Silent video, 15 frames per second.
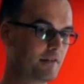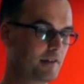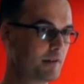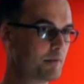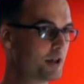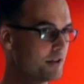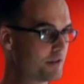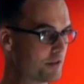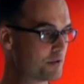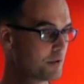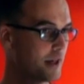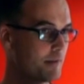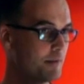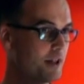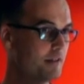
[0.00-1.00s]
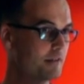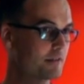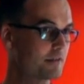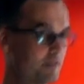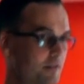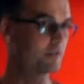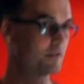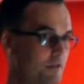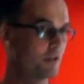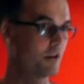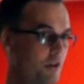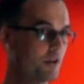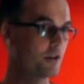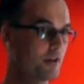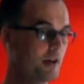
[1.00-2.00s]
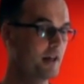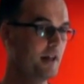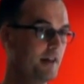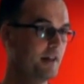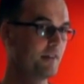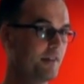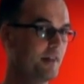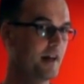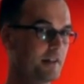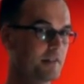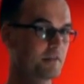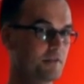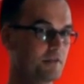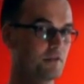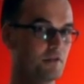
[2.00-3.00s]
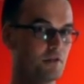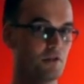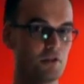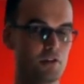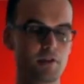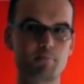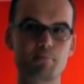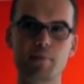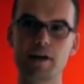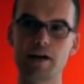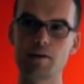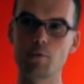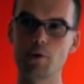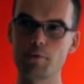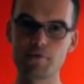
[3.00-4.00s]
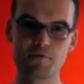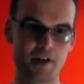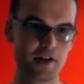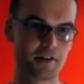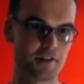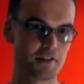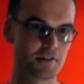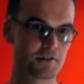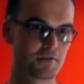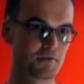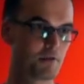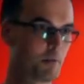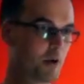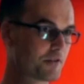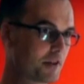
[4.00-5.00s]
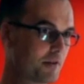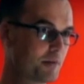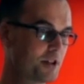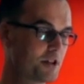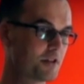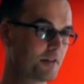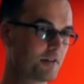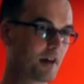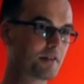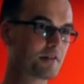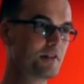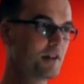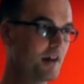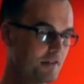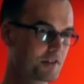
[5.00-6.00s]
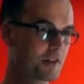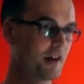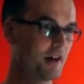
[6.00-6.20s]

is limited to 20 minutes. So that's uh, what we found is for most competitions, that's enough